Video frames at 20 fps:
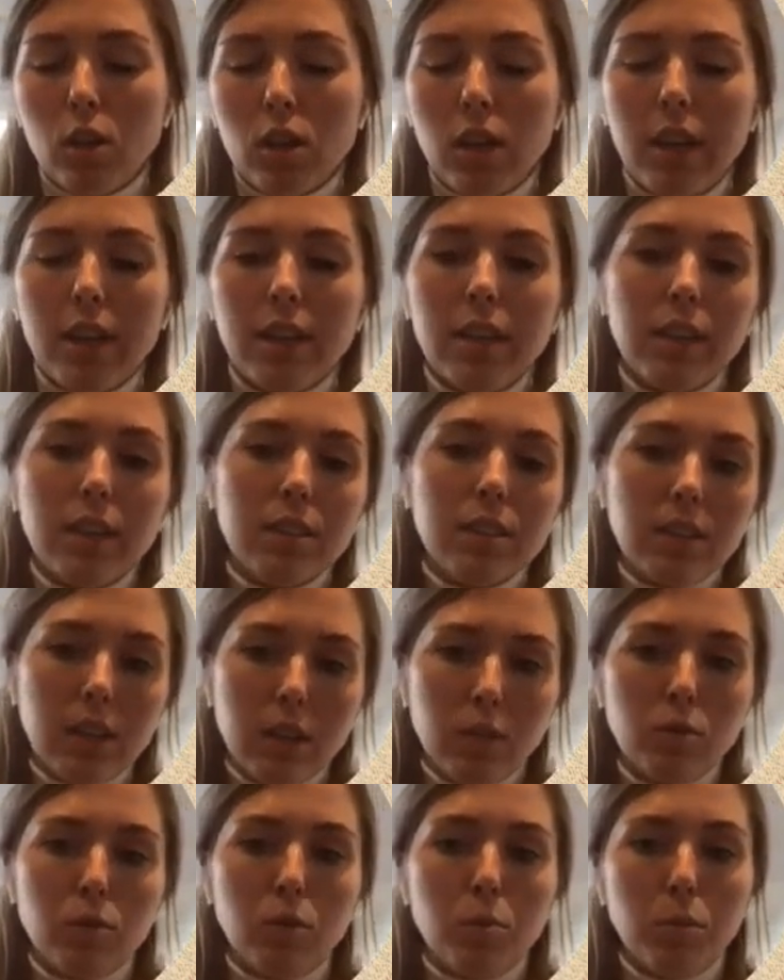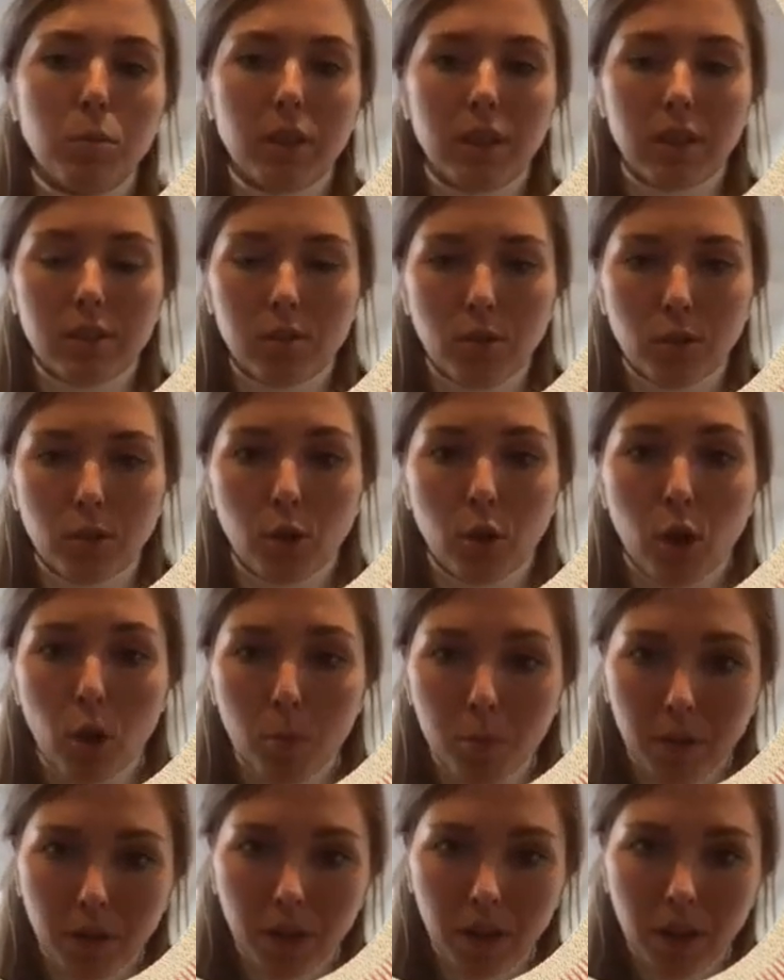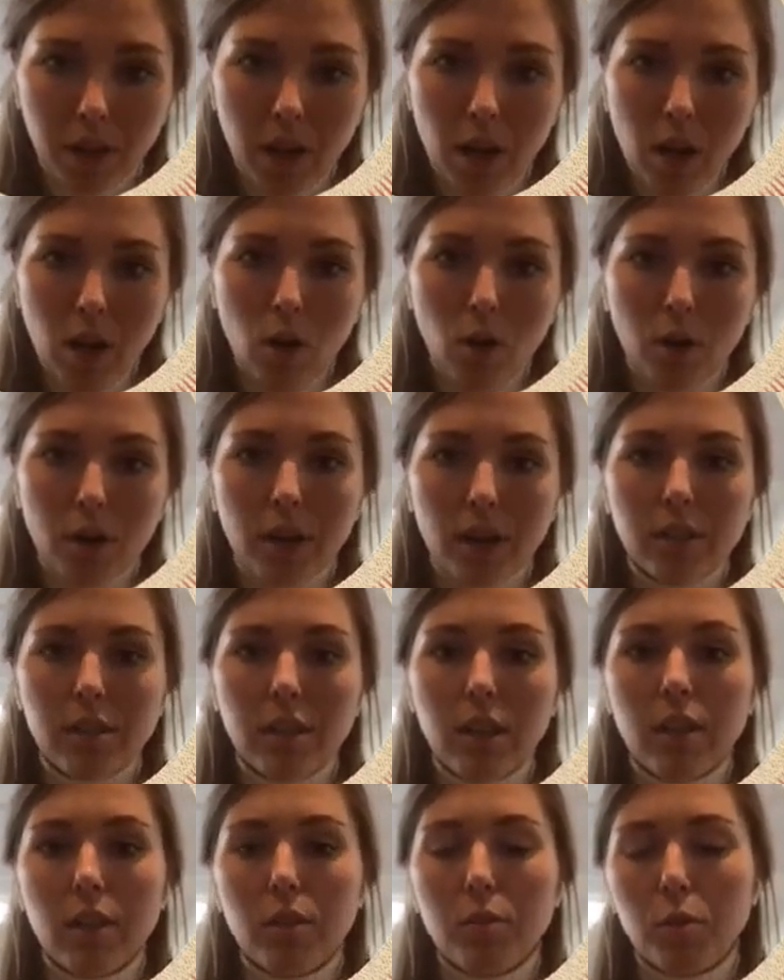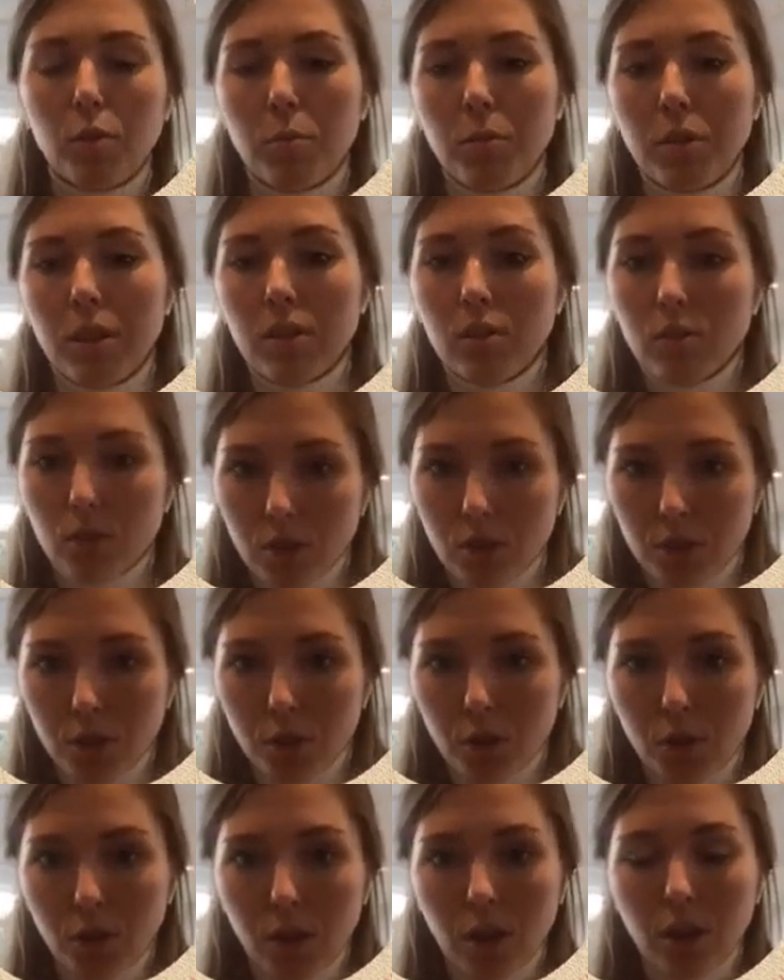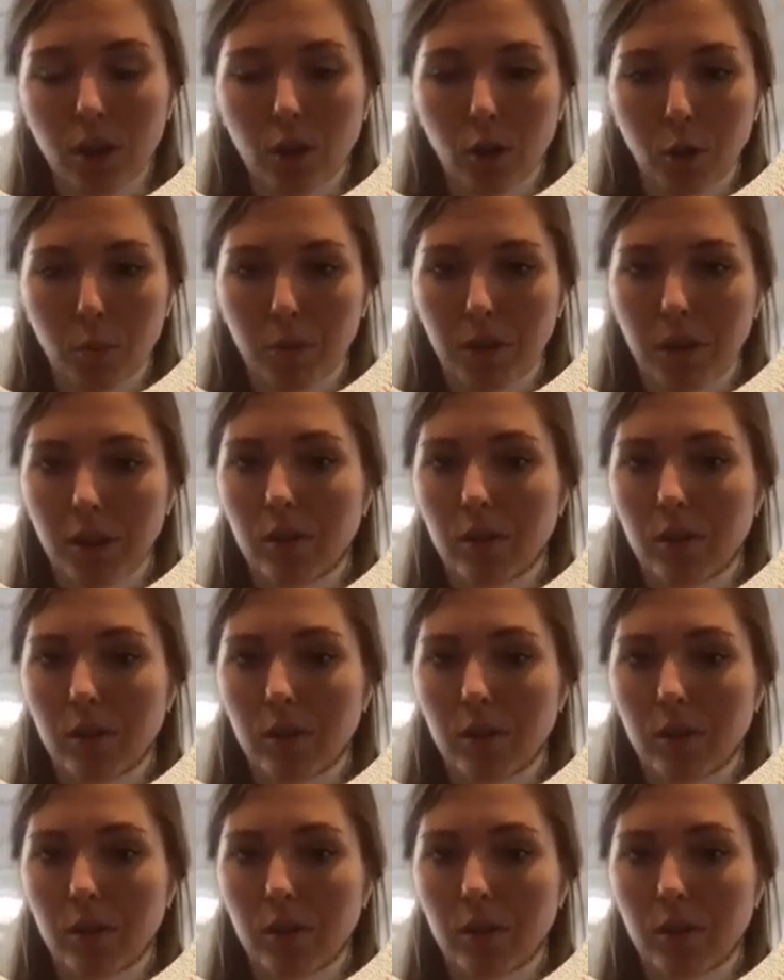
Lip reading: like it's sent from an external company, or they send it from an internal company.